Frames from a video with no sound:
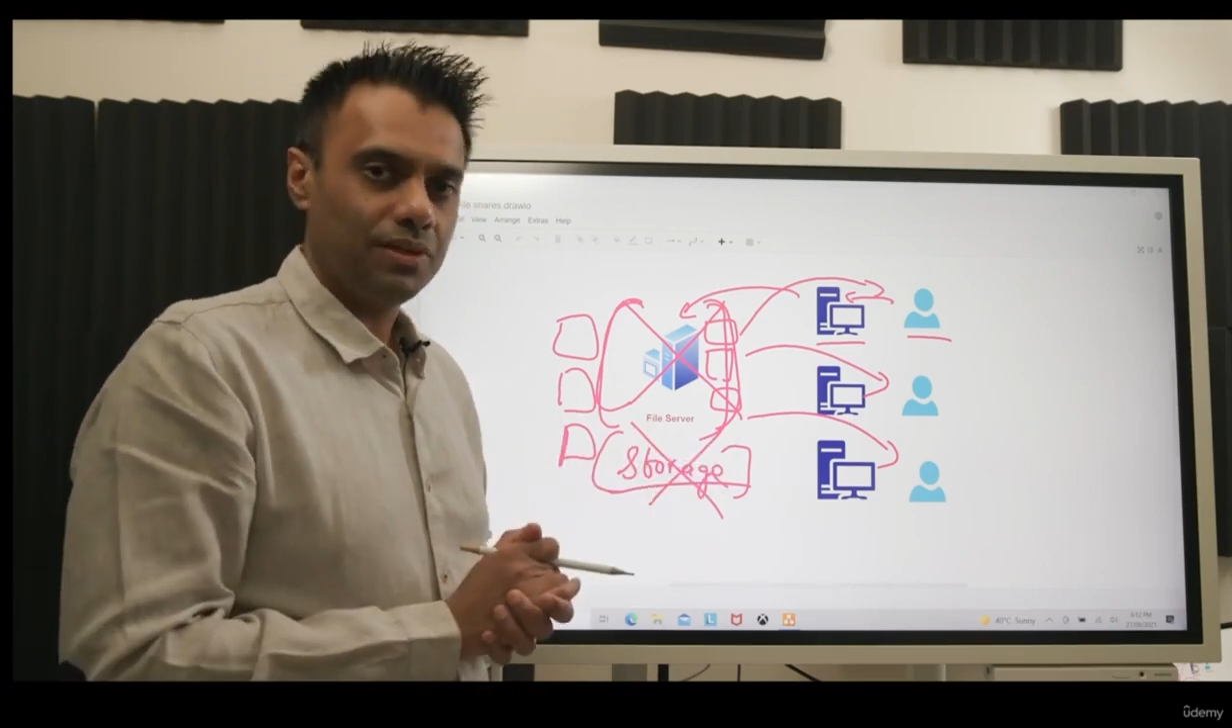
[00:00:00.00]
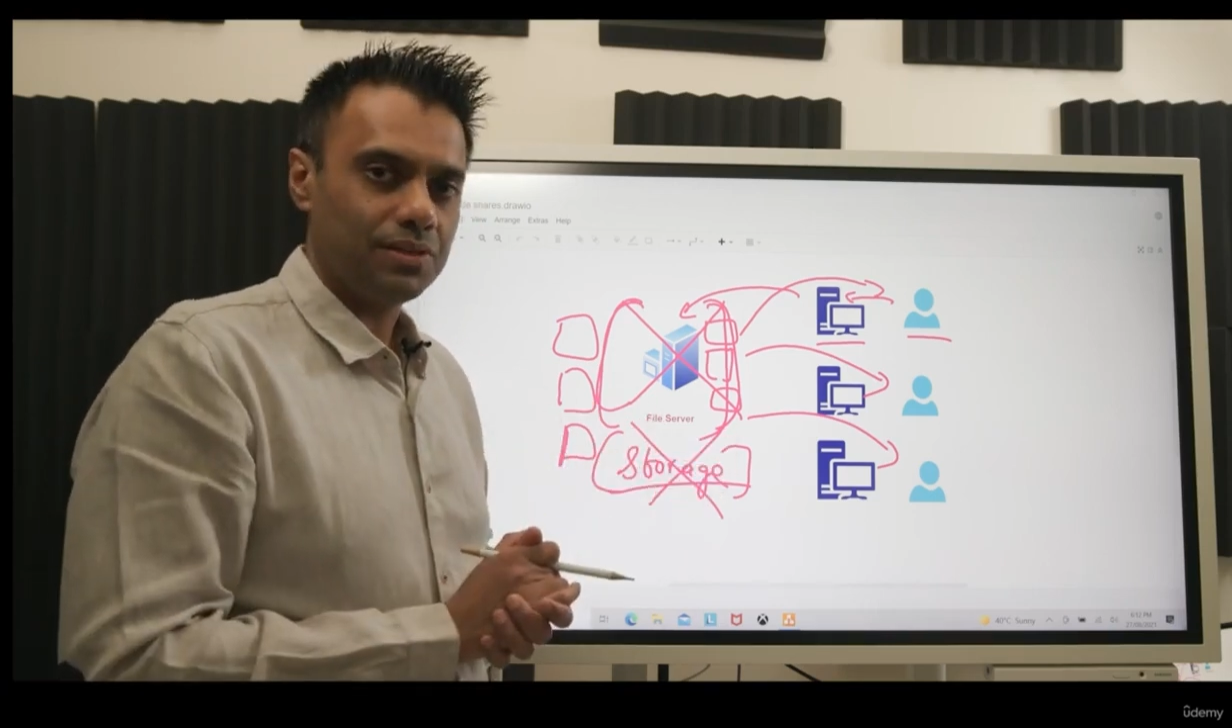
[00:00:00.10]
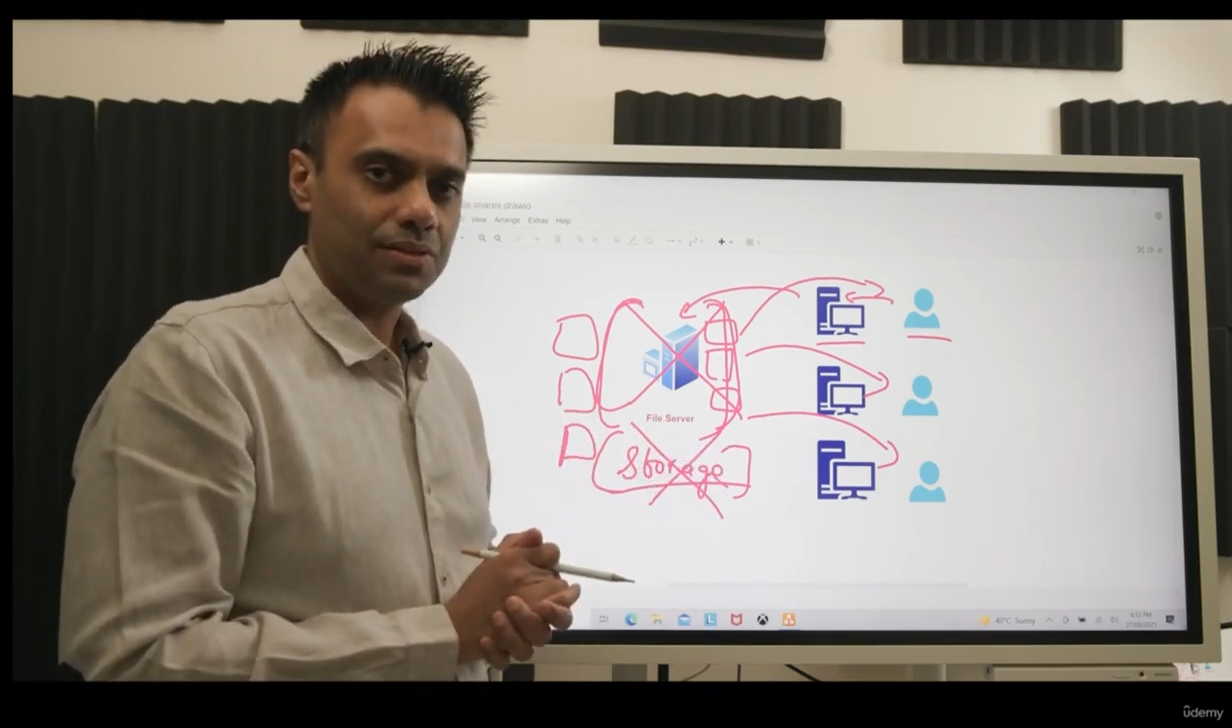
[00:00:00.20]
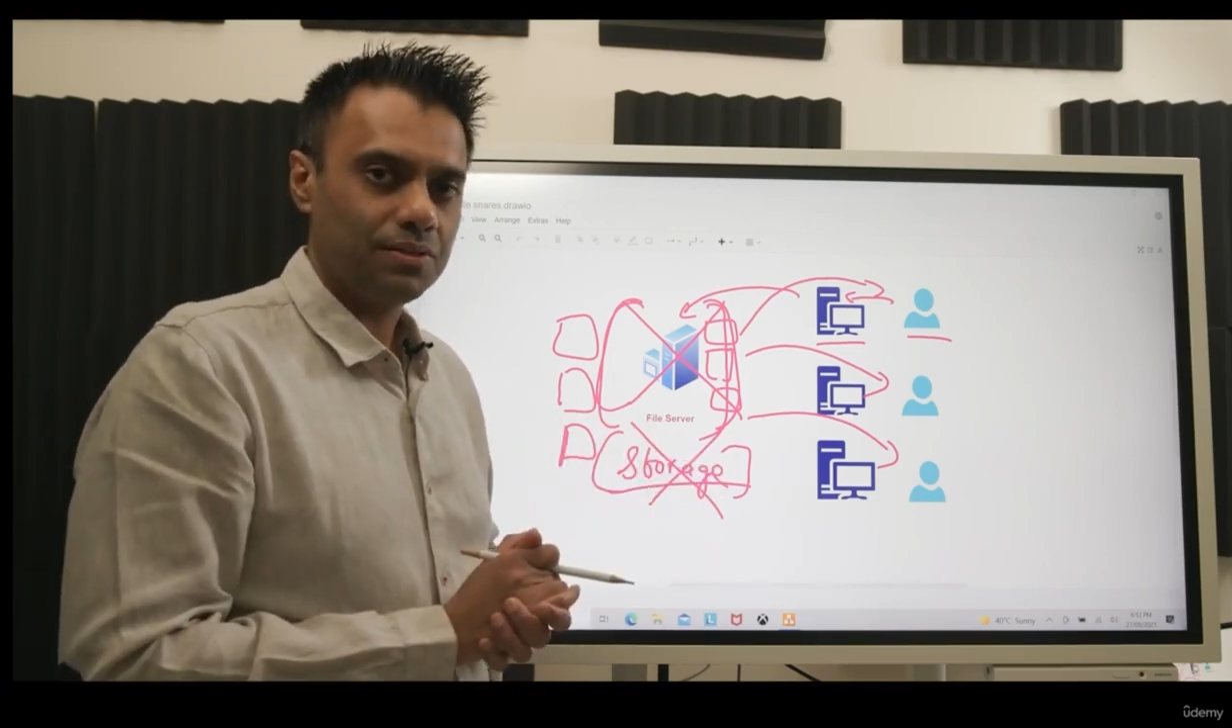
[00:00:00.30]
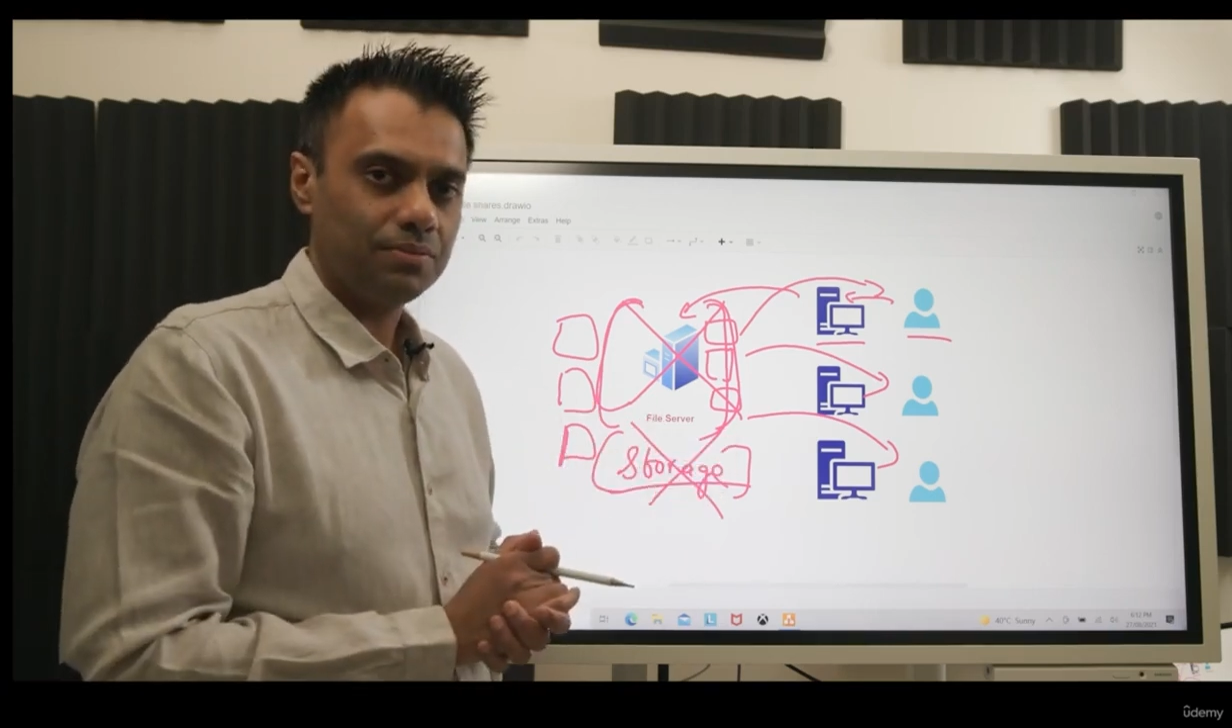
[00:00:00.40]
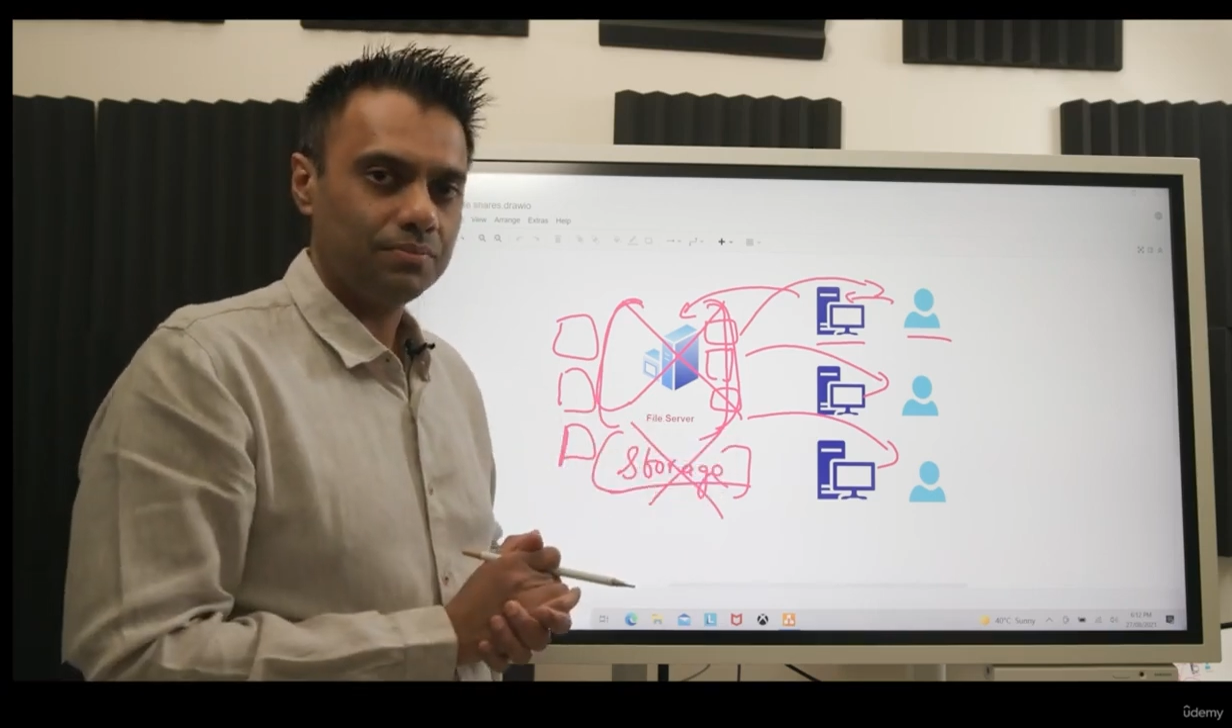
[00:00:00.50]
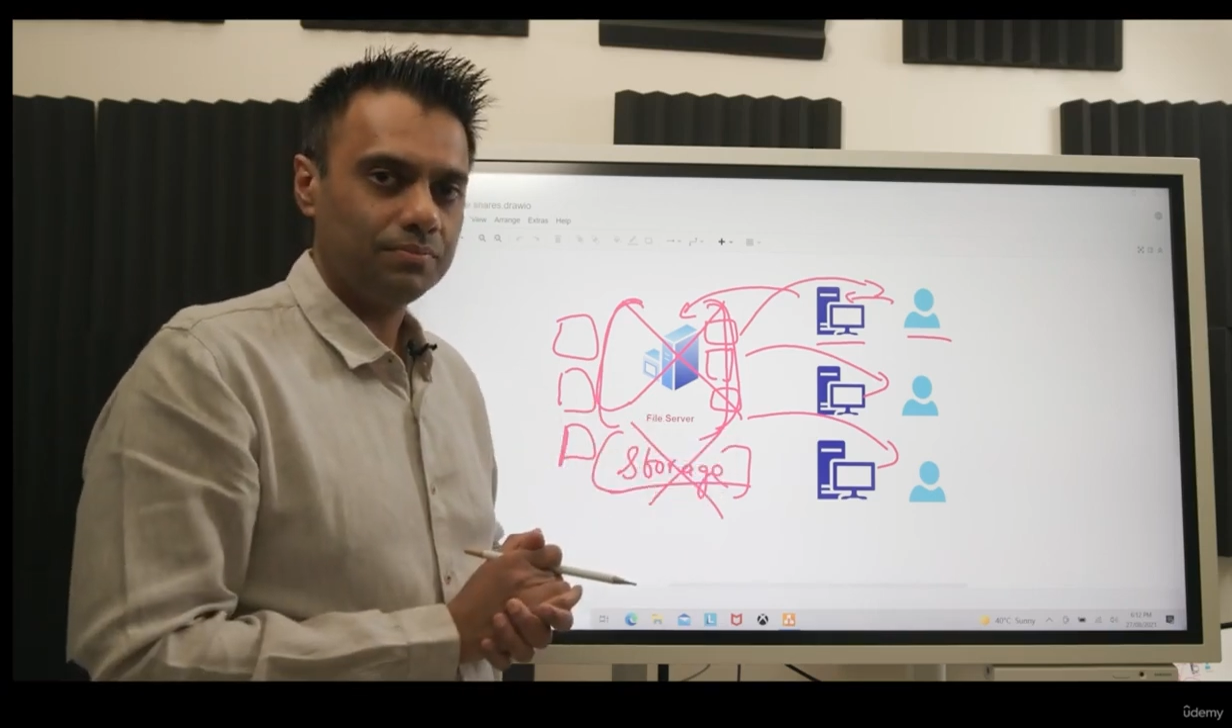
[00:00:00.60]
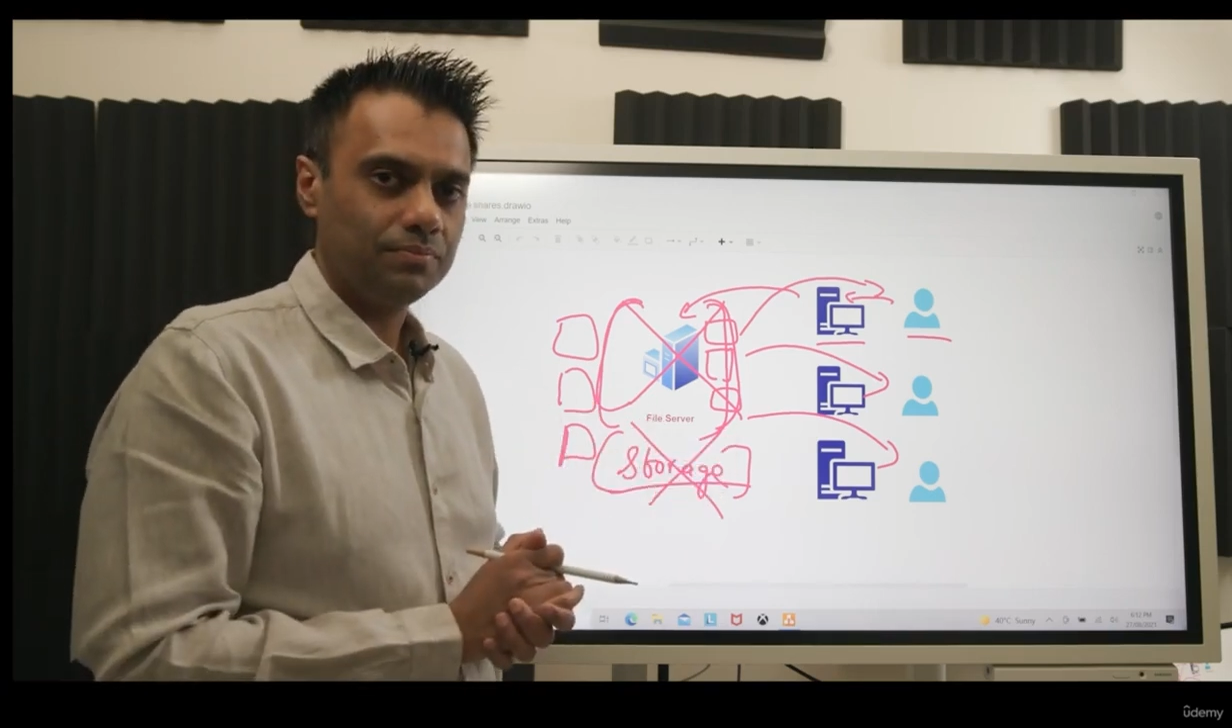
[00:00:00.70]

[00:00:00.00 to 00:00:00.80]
first.